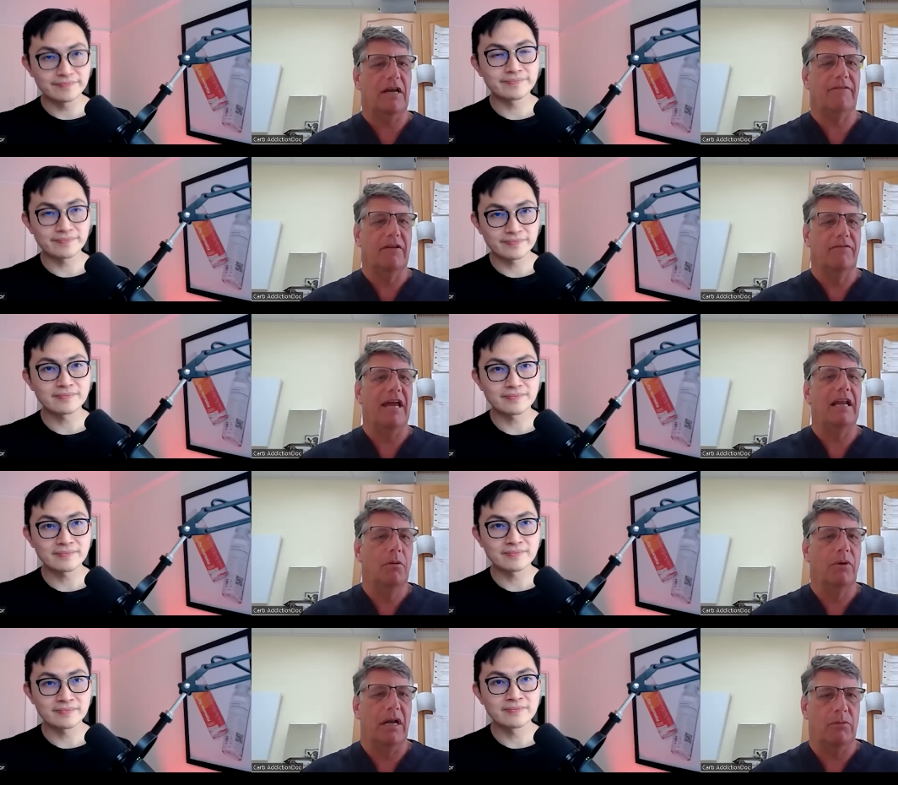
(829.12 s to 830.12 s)
Speaker 1: to have it
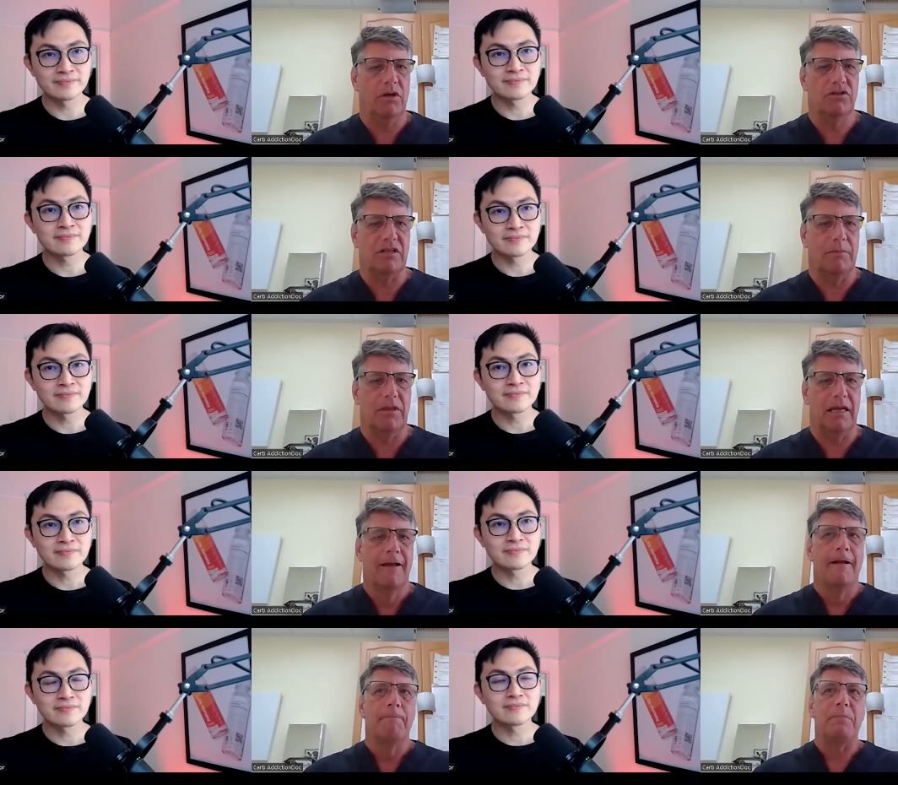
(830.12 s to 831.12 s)
available when I want something.
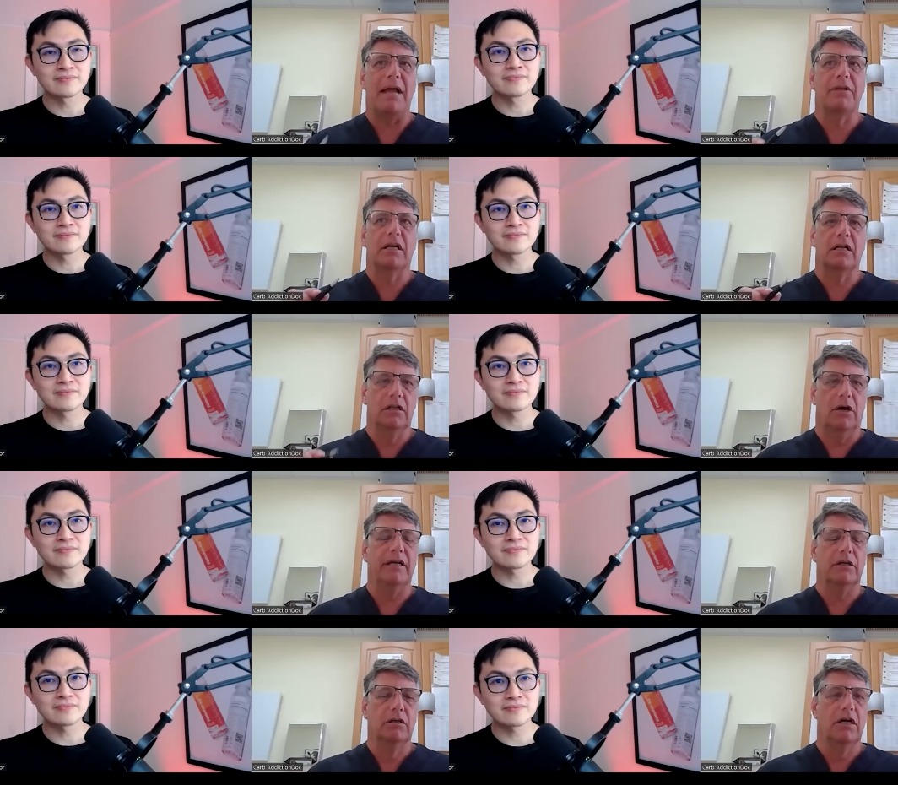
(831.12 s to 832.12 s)
And the
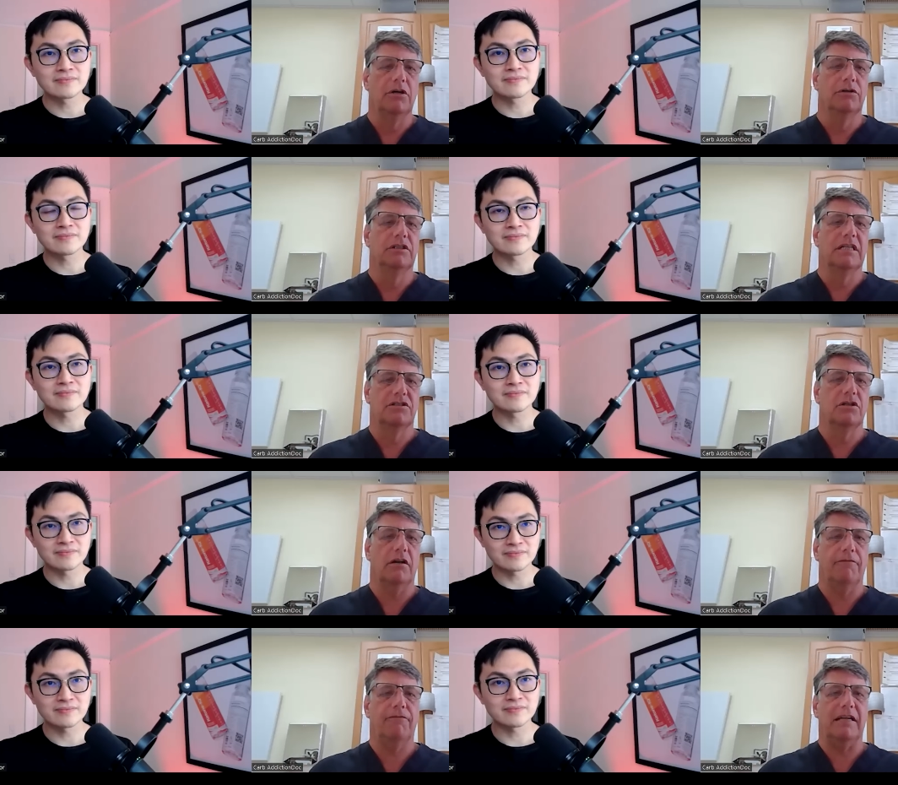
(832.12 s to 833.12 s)
caloric load does
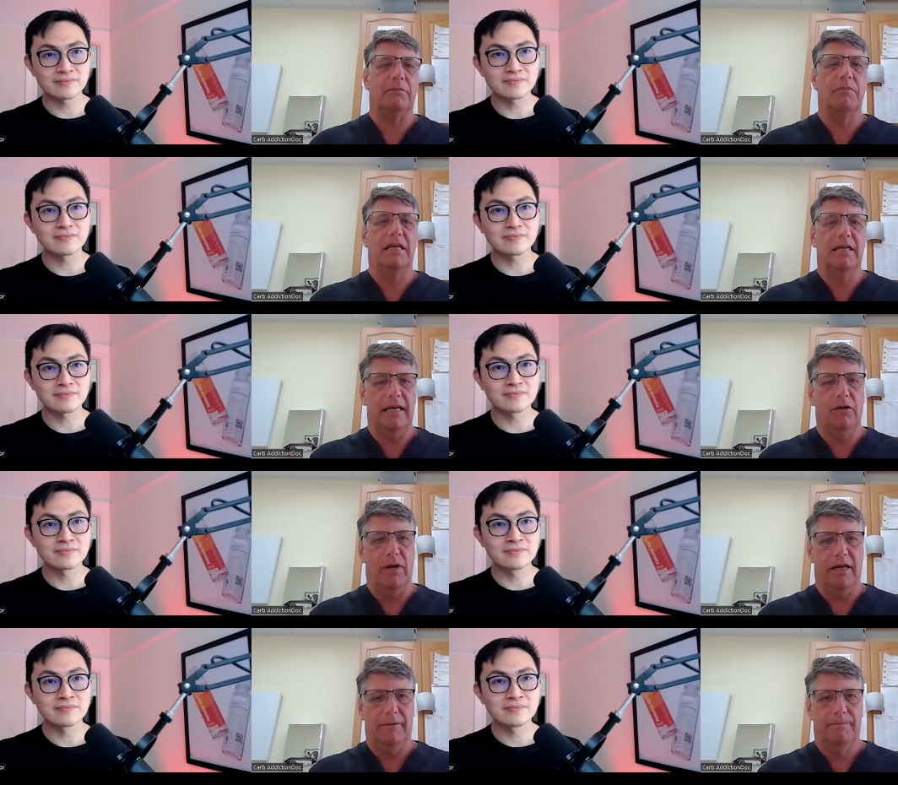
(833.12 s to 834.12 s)
not affect me in any
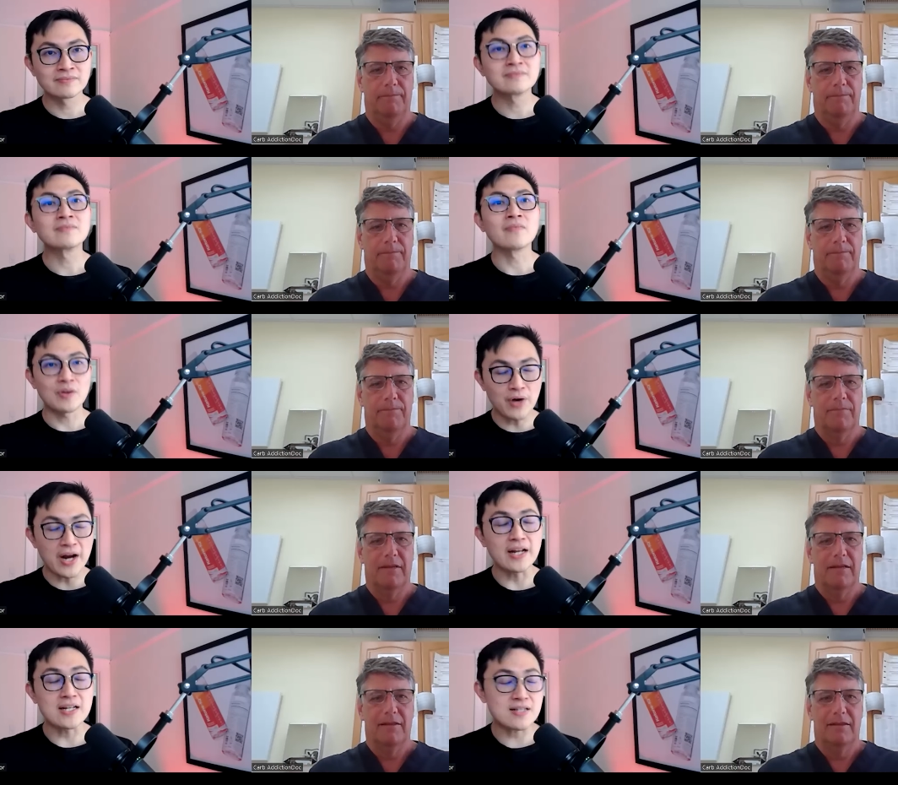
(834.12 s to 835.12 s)
way.
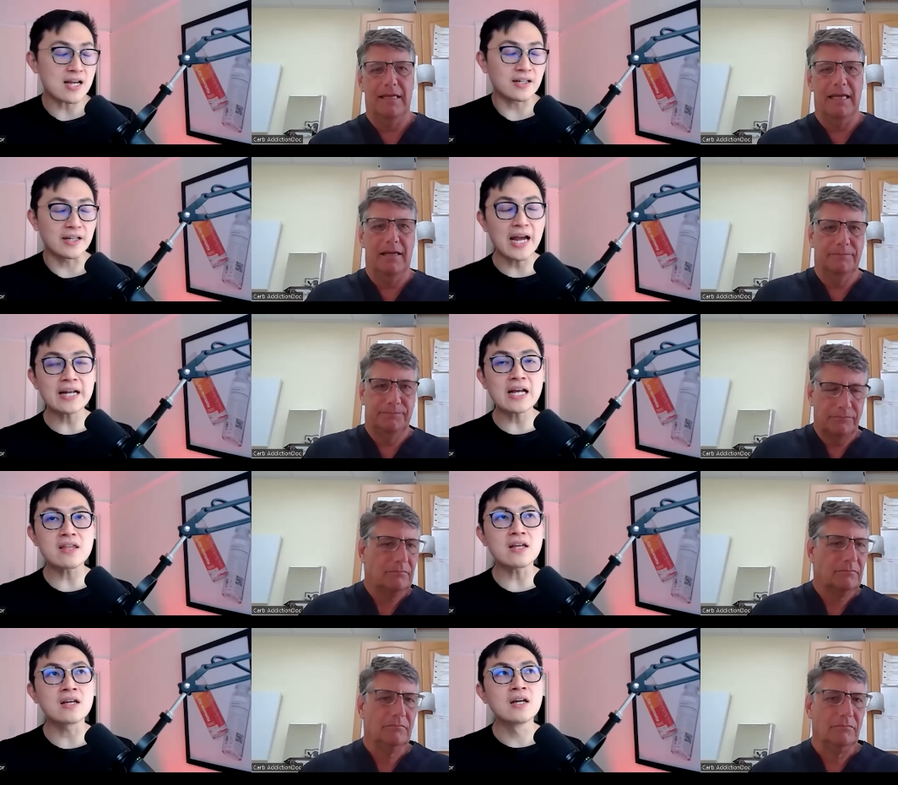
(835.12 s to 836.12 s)
Right,
Speaker 2: exactly. And I
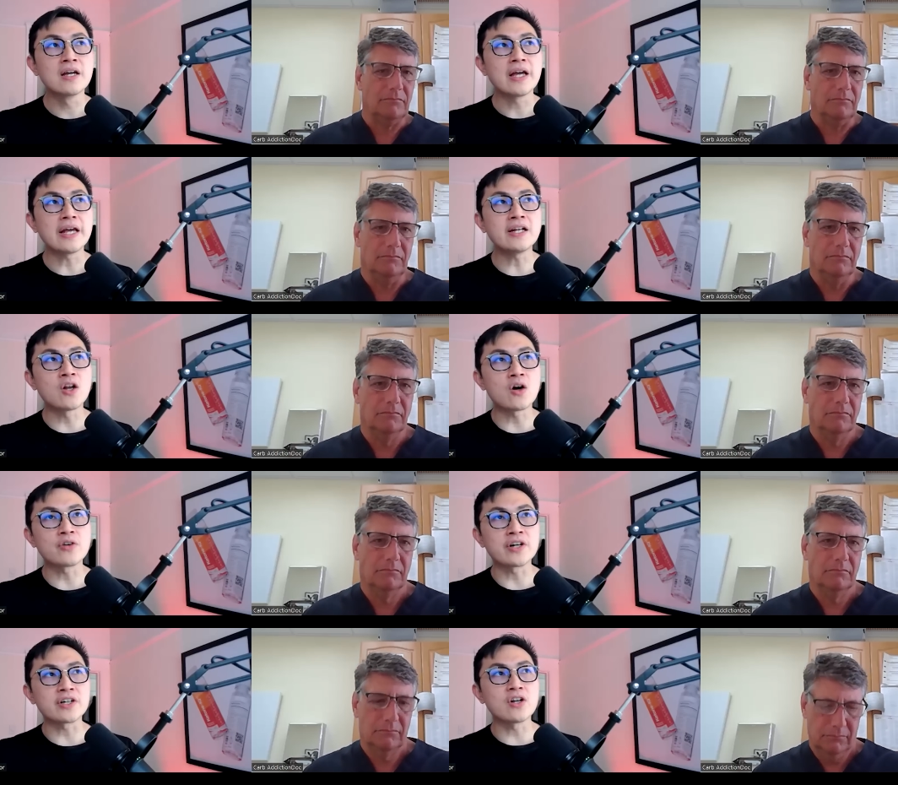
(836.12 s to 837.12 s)
think in the long
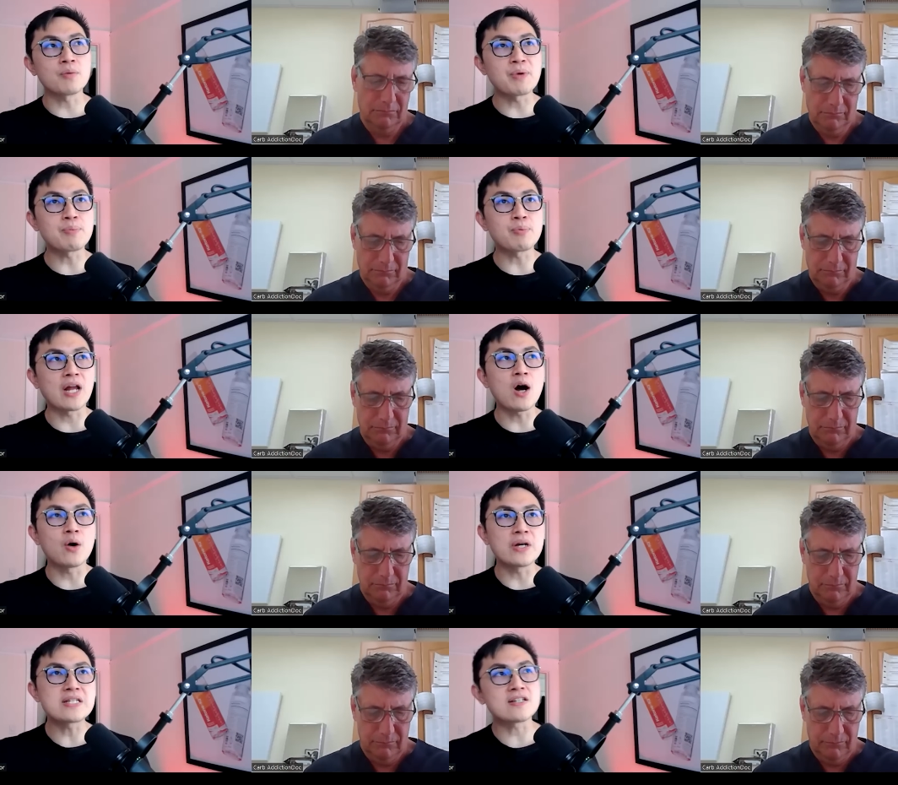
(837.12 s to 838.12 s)
run, a lot of people are like, oh,
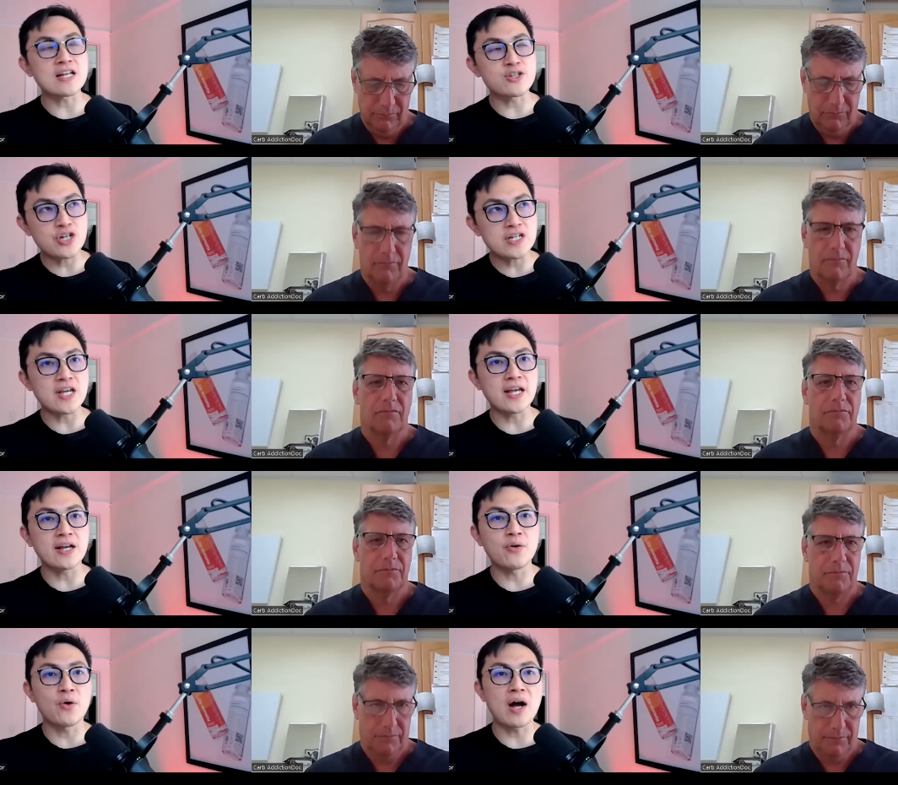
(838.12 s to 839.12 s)
isn't that cheating?
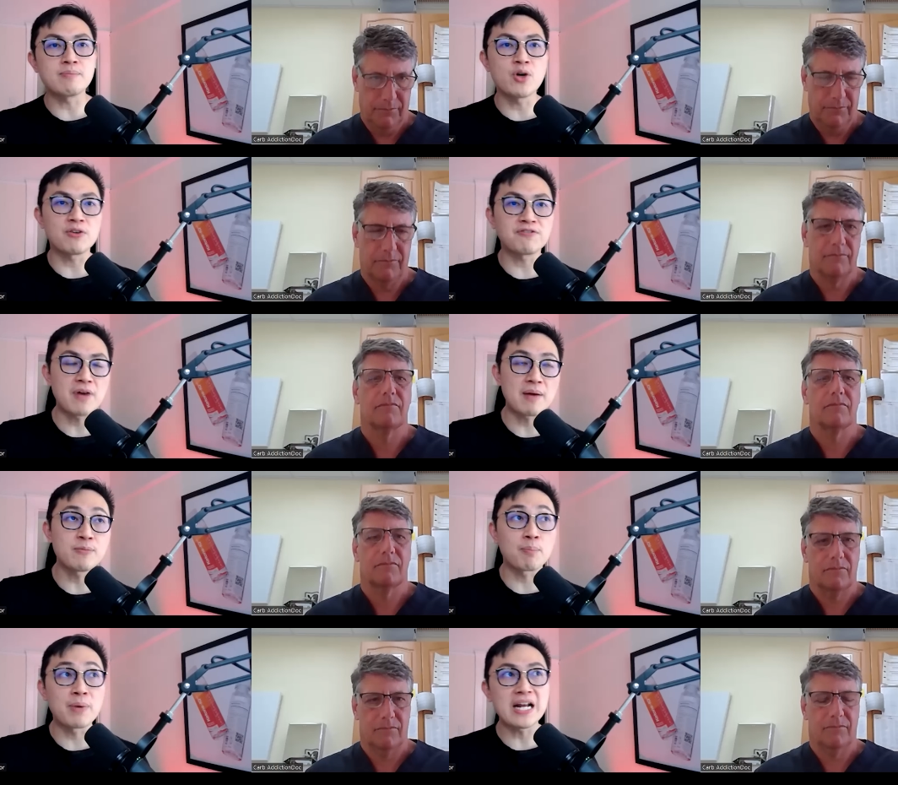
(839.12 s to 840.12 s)
Or I'm not I'm
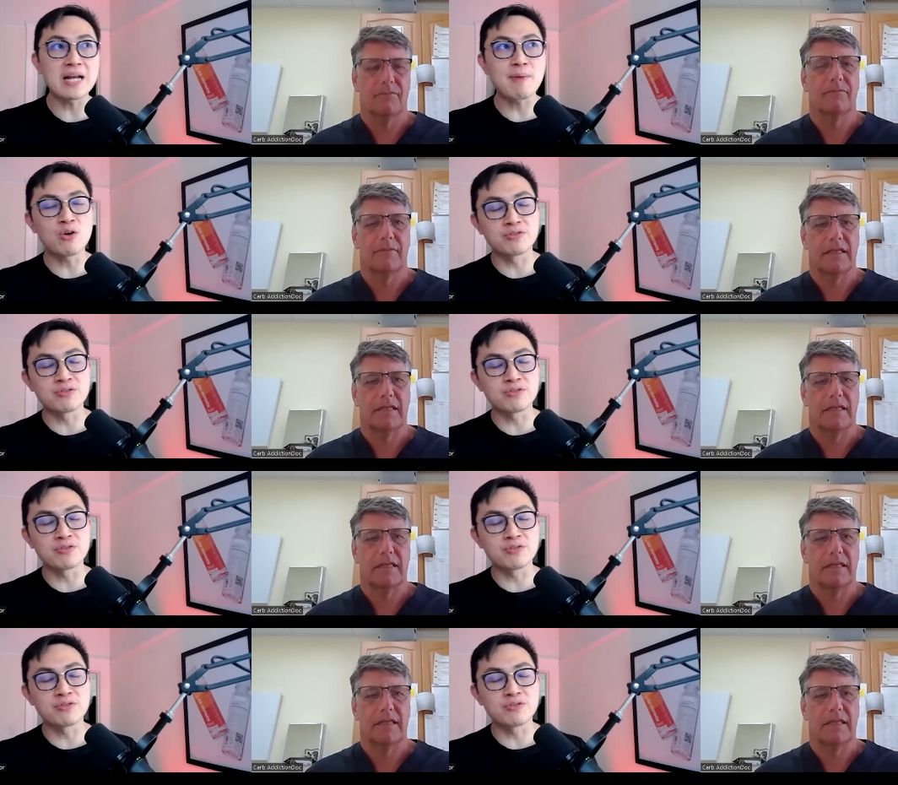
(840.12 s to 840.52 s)
not burning my own